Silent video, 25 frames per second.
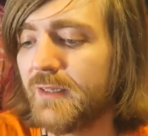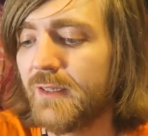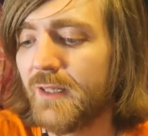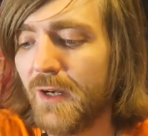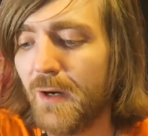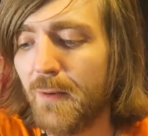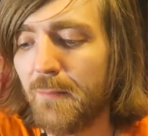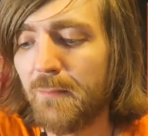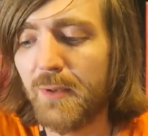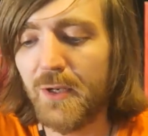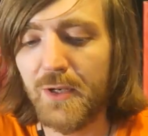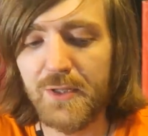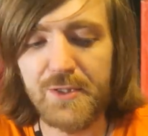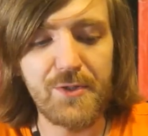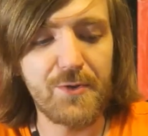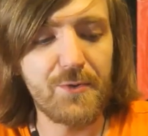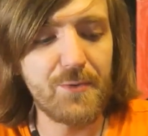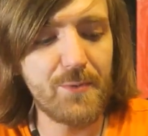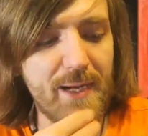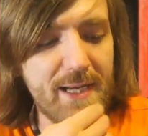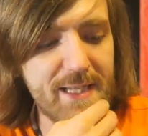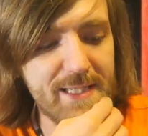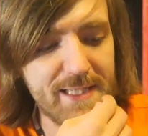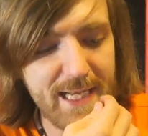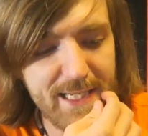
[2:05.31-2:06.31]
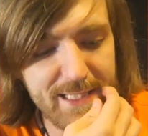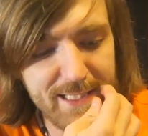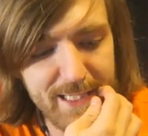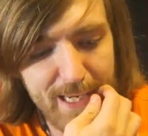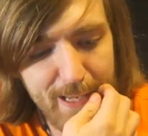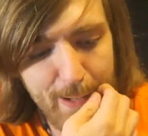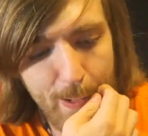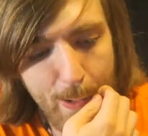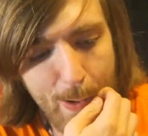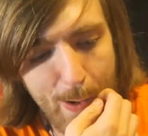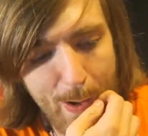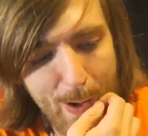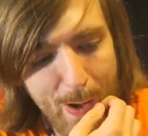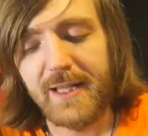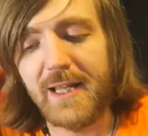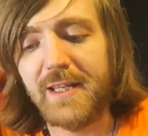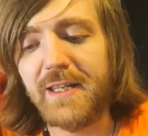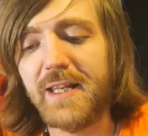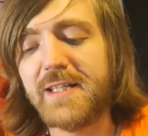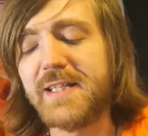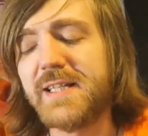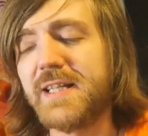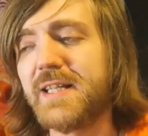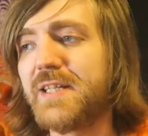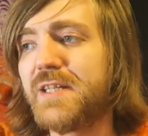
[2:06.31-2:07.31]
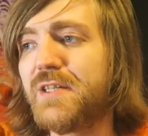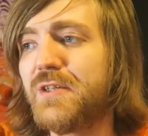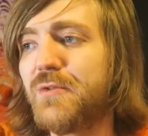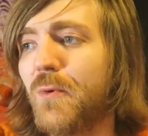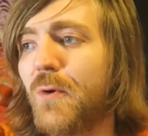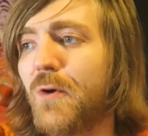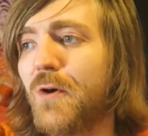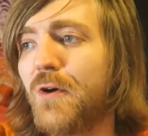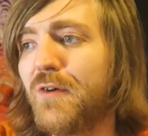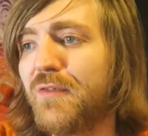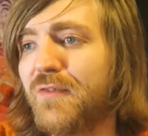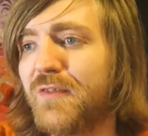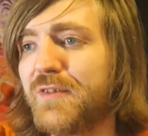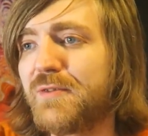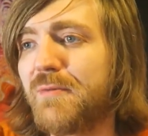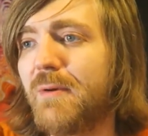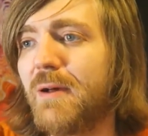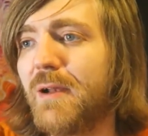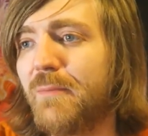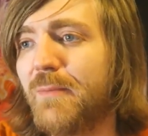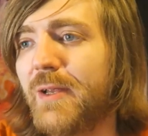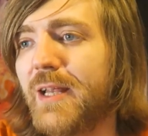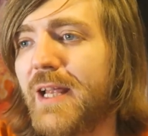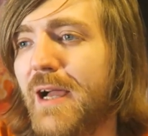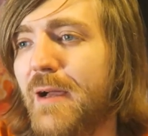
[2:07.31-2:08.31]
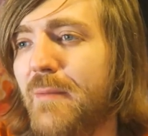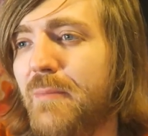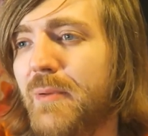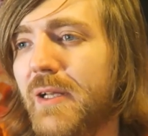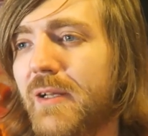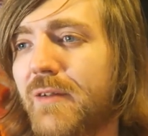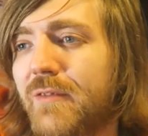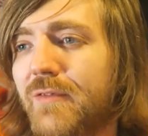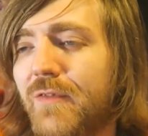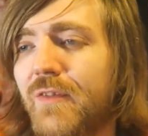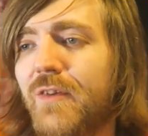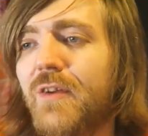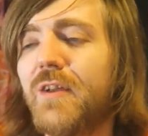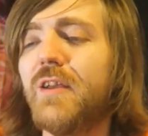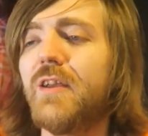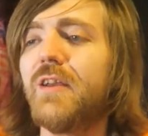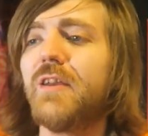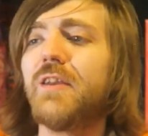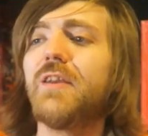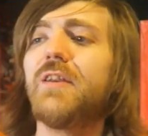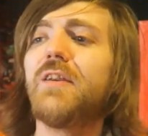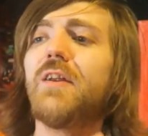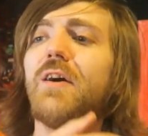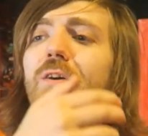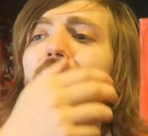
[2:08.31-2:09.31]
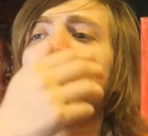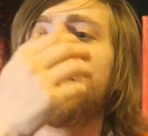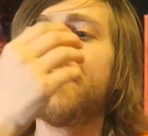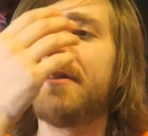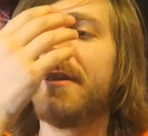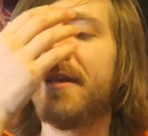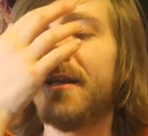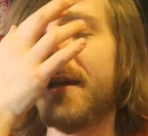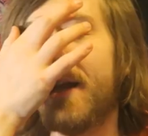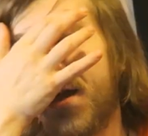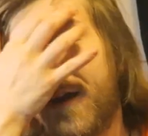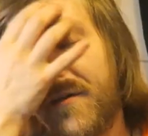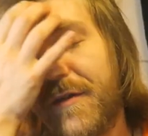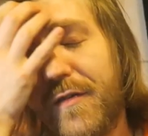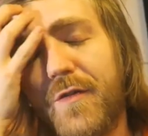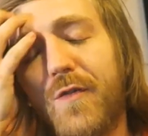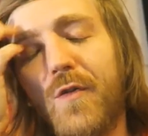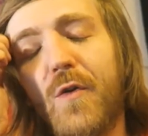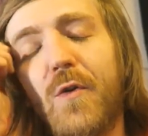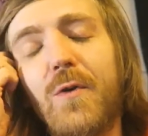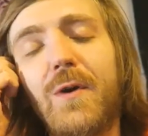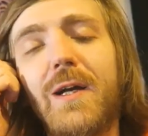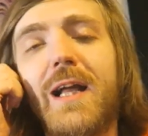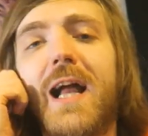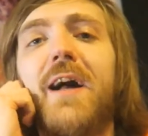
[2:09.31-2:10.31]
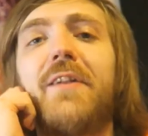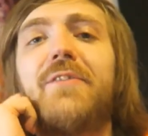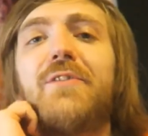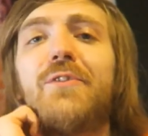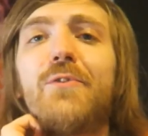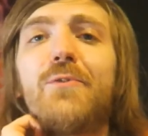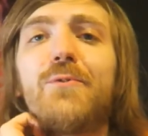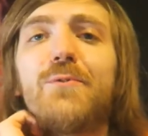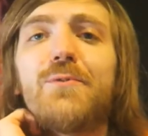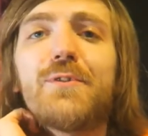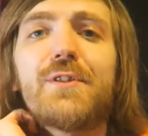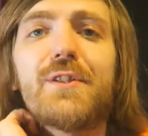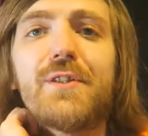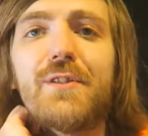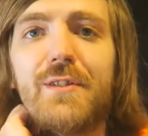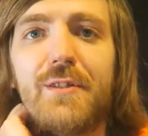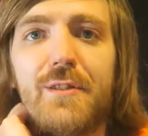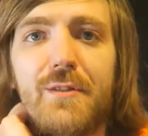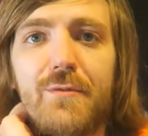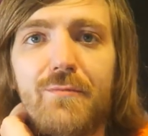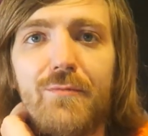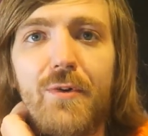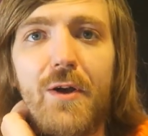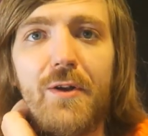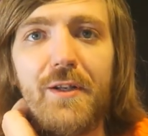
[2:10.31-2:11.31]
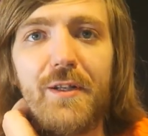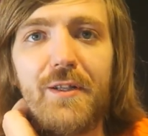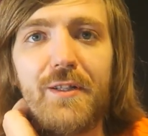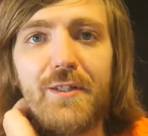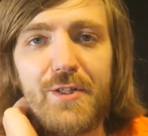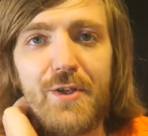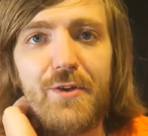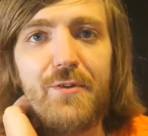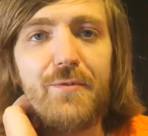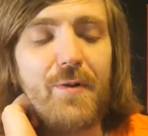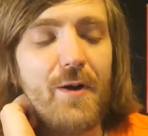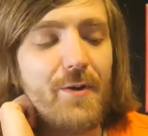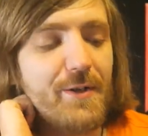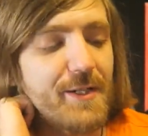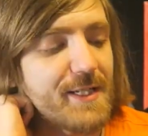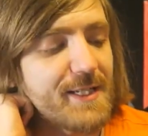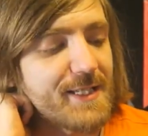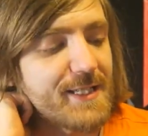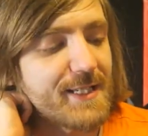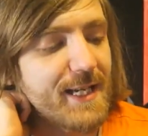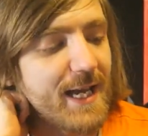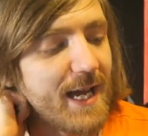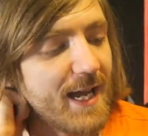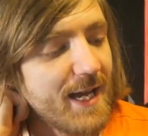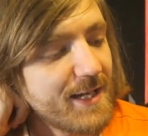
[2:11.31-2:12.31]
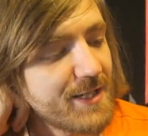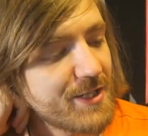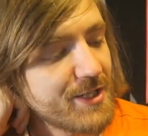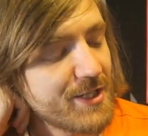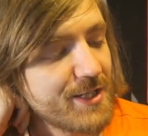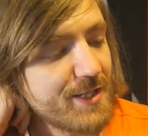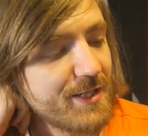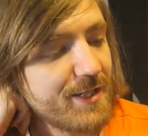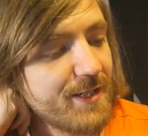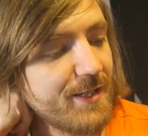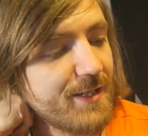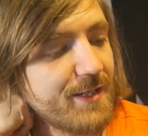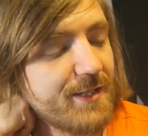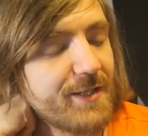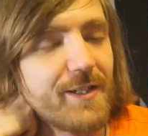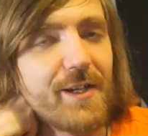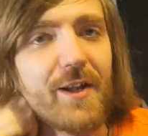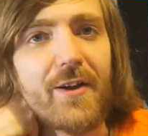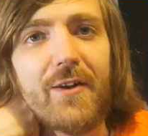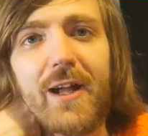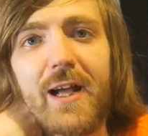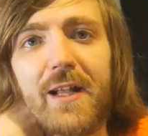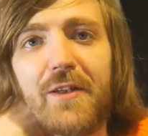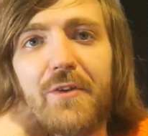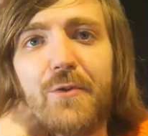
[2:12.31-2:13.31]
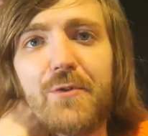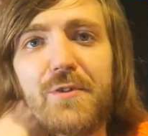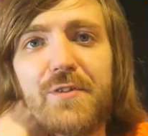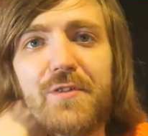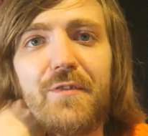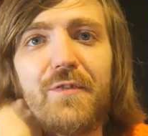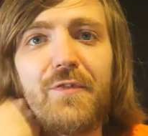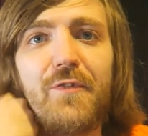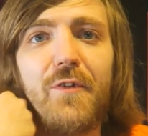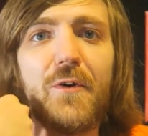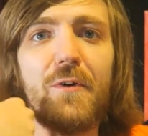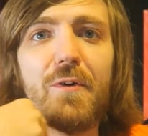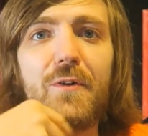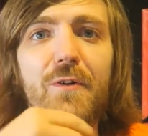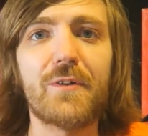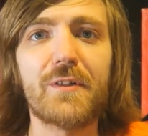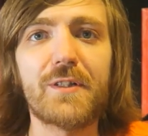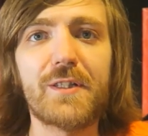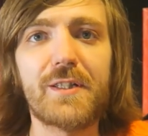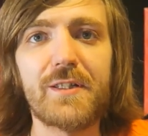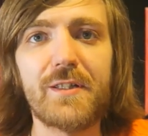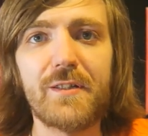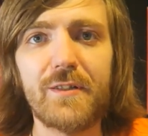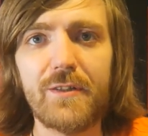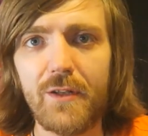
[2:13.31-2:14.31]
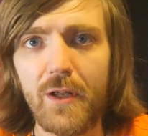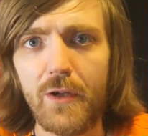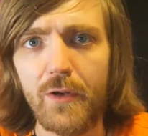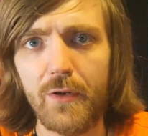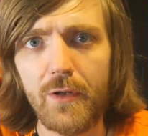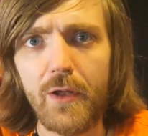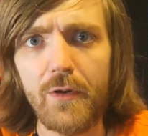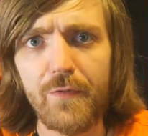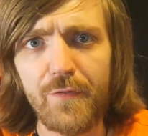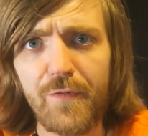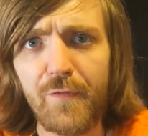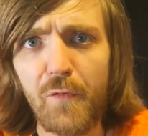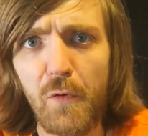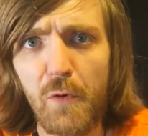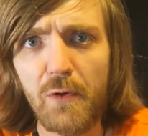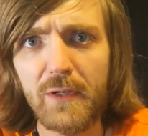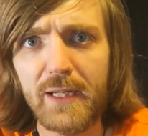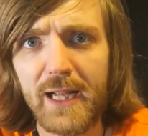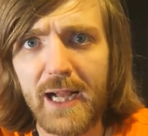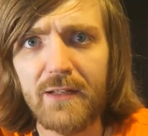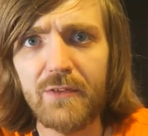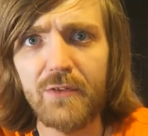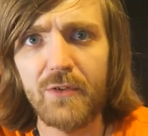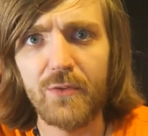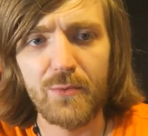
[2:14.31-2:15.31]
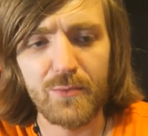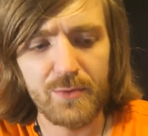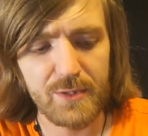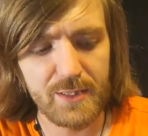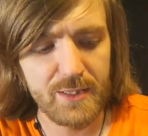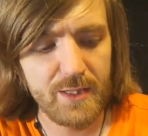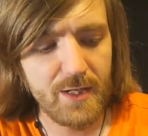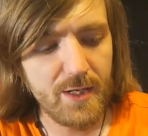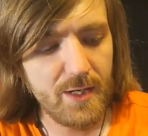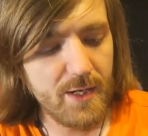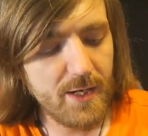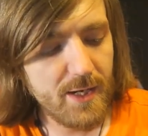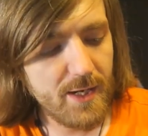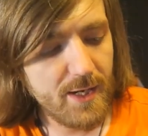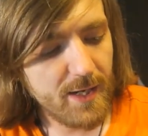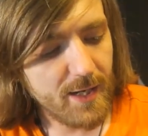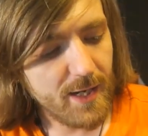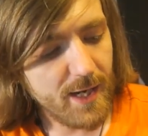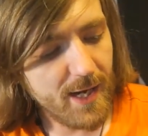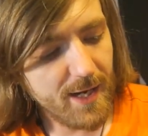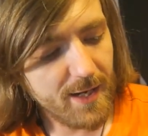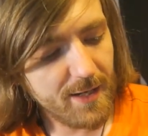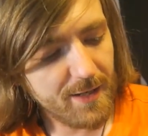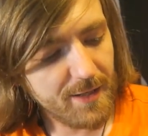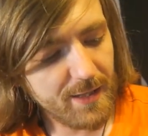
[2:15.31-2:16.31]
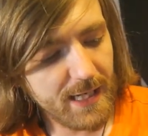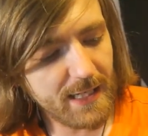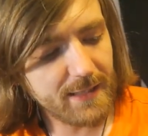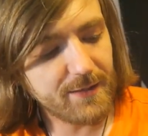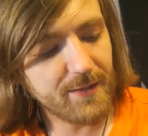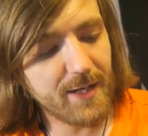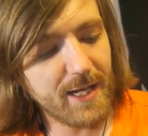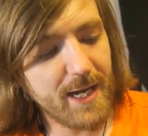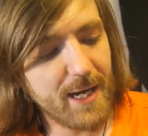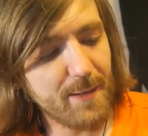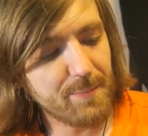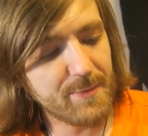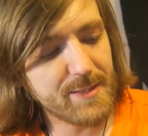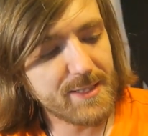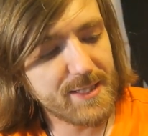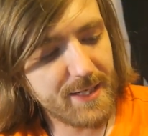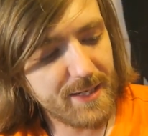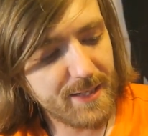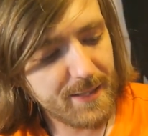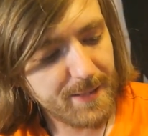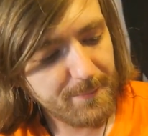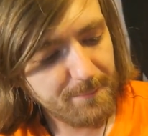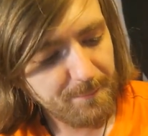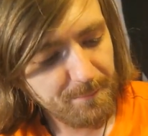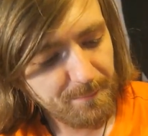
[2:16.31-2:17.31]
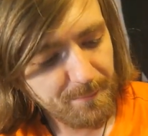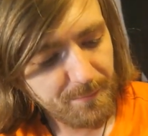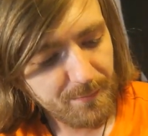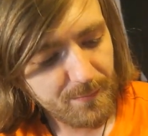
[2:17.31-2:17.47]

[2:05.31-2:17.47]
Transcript: Humble as always, Aslan. Then there's this dwarf as well, and we get a bit of, you know, the uh, Four Candles, Run Two Ronnie sketch? You know, handles for forks. No, no, four candles. Uh, that kind of happens here.